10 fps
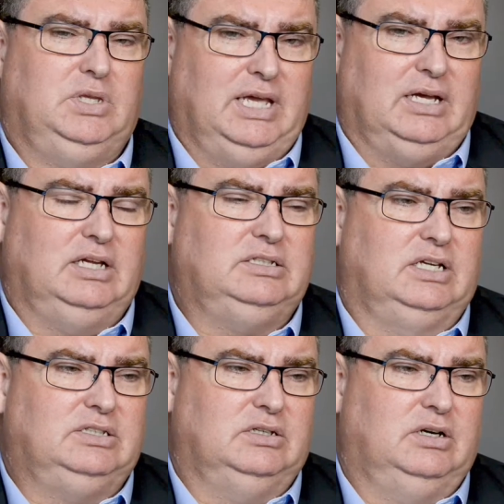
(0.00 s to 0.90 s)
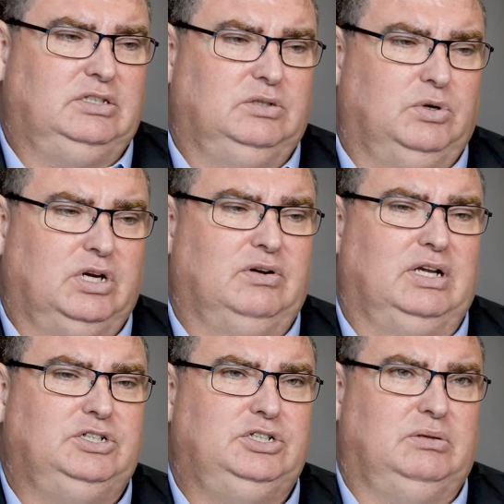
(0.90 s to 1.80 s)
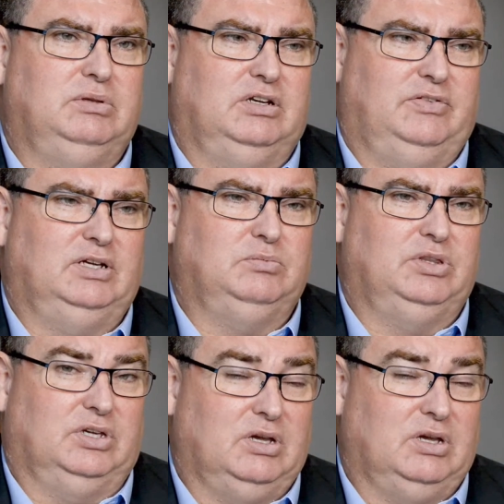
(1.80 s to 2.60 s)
Yeah, it's a working relationship that I've had with the